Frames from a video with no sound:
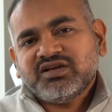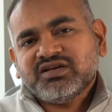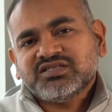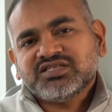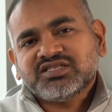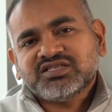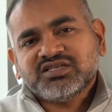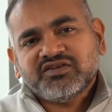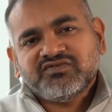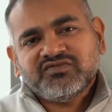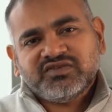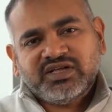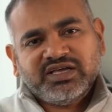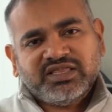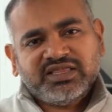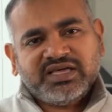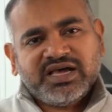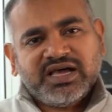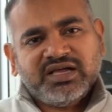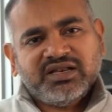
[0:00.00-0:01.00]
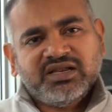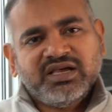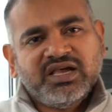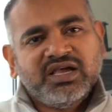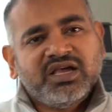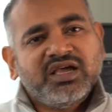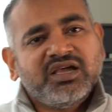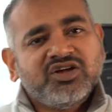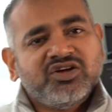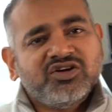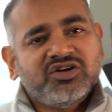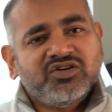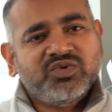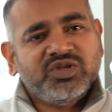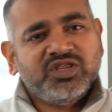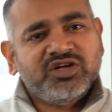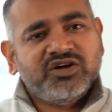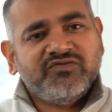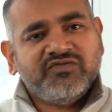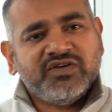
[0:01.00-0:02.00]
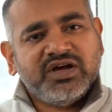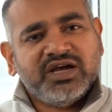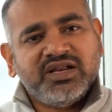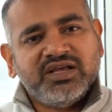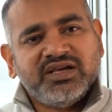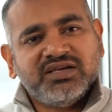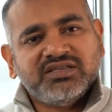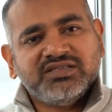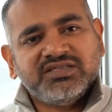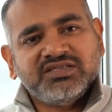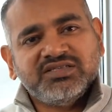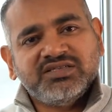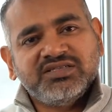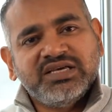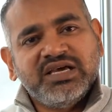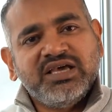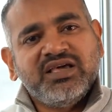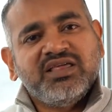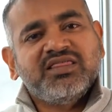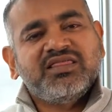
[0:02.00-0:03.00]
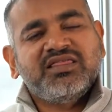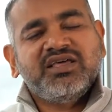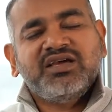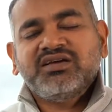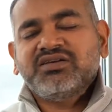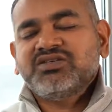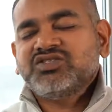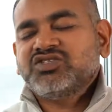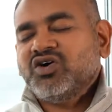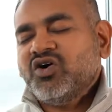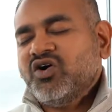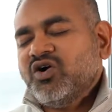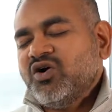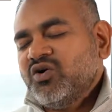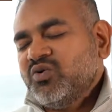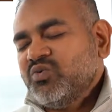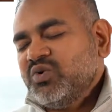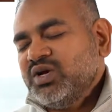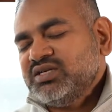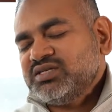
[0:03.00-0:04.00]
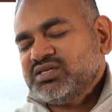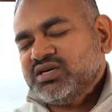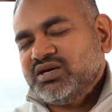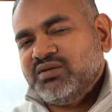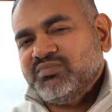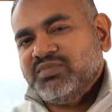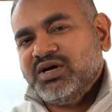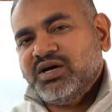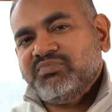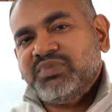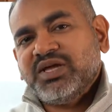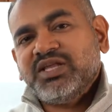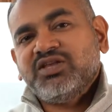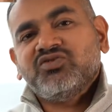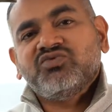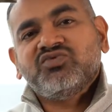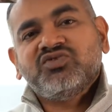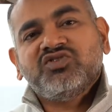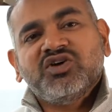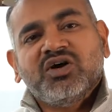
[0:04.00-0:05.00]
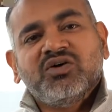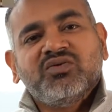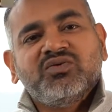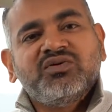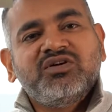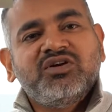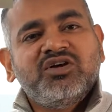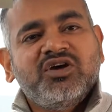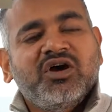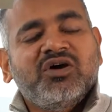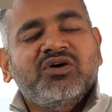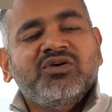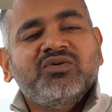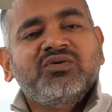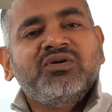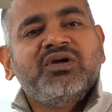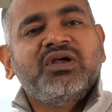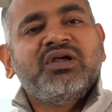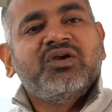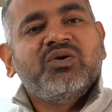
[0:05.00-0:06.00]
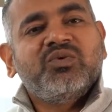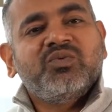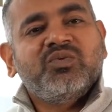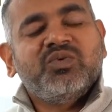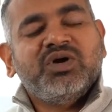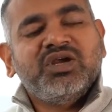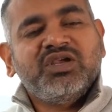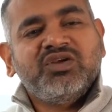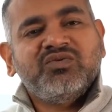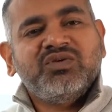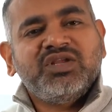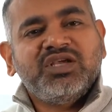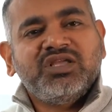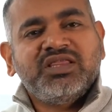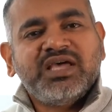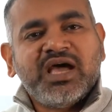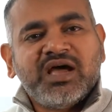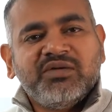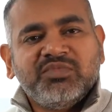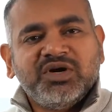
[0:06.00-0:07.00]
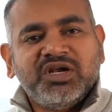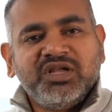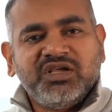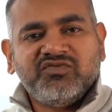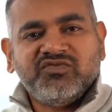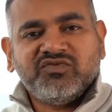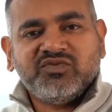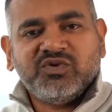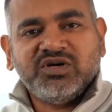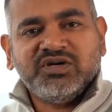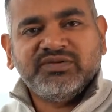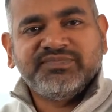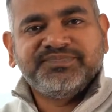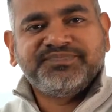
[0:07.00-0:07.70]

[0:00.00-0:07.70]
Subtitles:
and stuff like that and good with your finances, things always come up and you don't know what you need that money for.